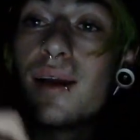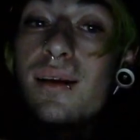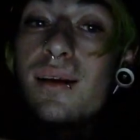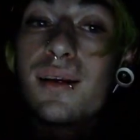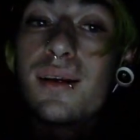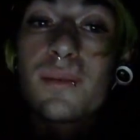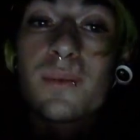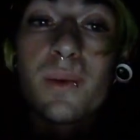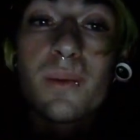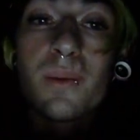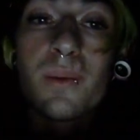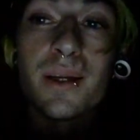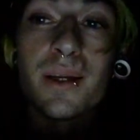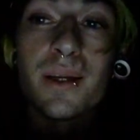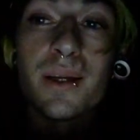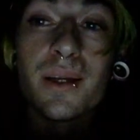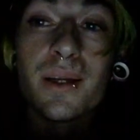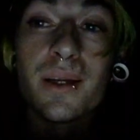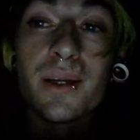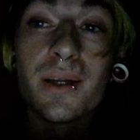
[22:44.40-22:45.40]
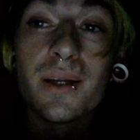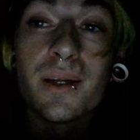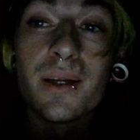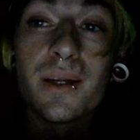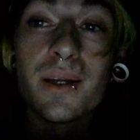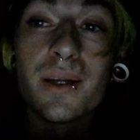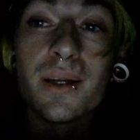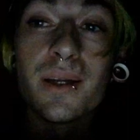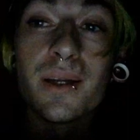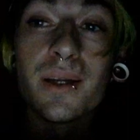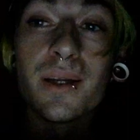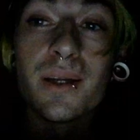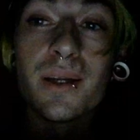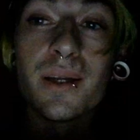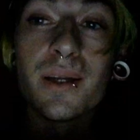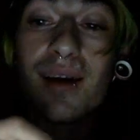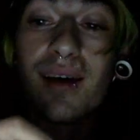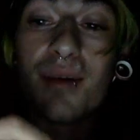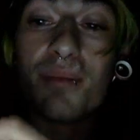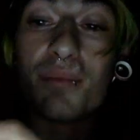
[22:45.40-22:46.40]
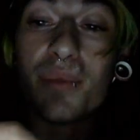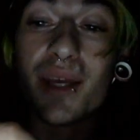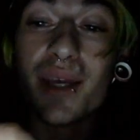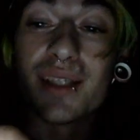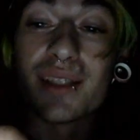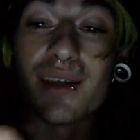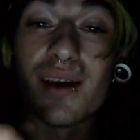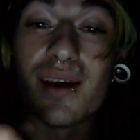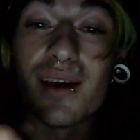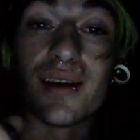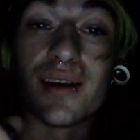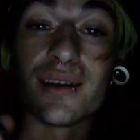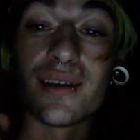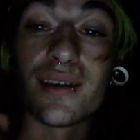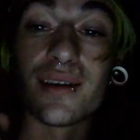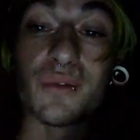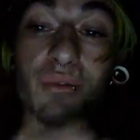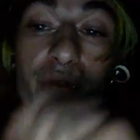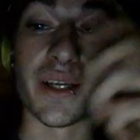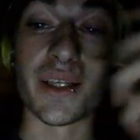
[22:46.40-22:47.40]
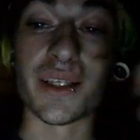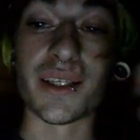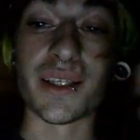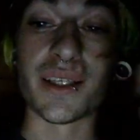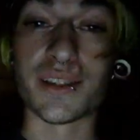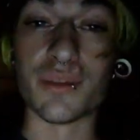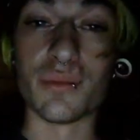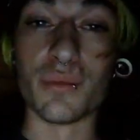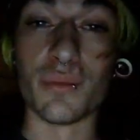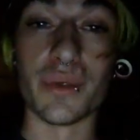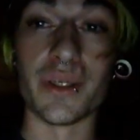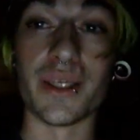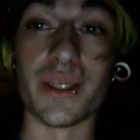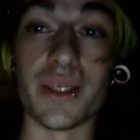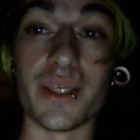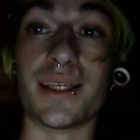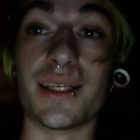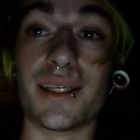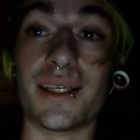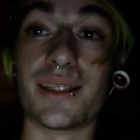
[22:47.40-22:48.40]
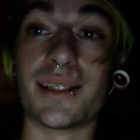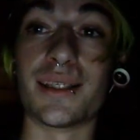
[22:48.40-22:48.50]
probably go sleep in a minute. I'm better tired. I'm a regular human being, innit?